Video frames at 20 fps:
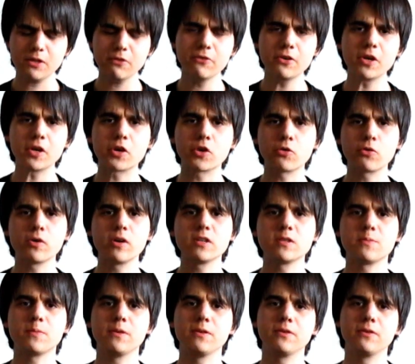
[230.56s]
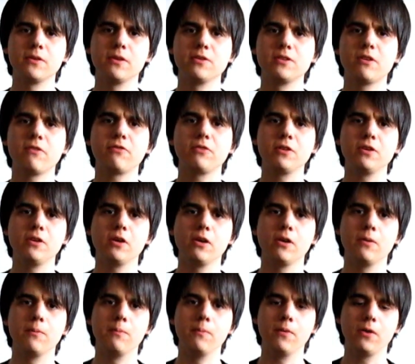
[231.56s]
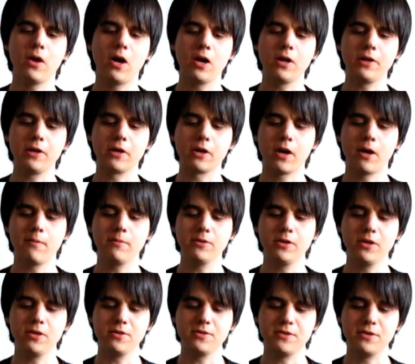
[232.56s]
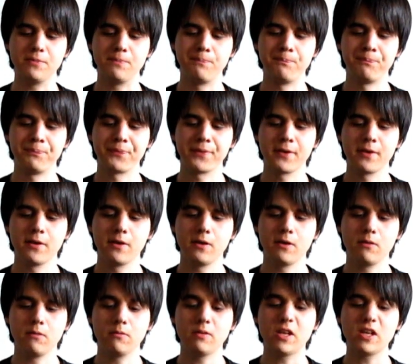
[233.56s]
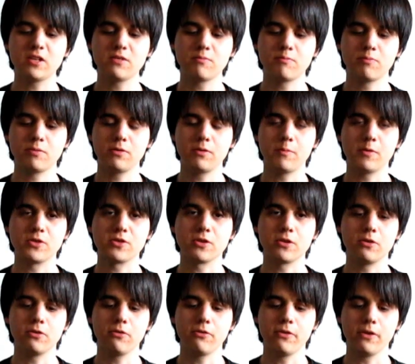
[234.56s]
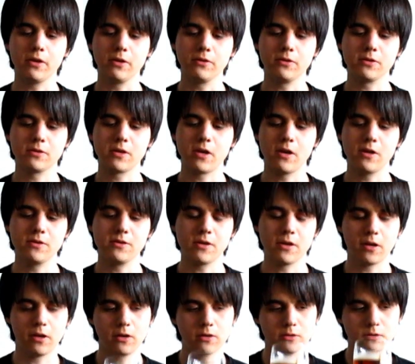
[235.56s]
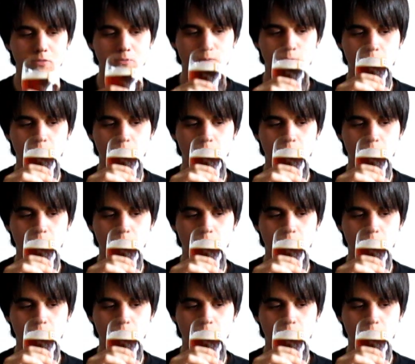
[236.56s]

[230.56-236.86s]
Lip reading: Very crisp and definitely highly carbonated. Well, that's pretty much a good thing in this case, I guess.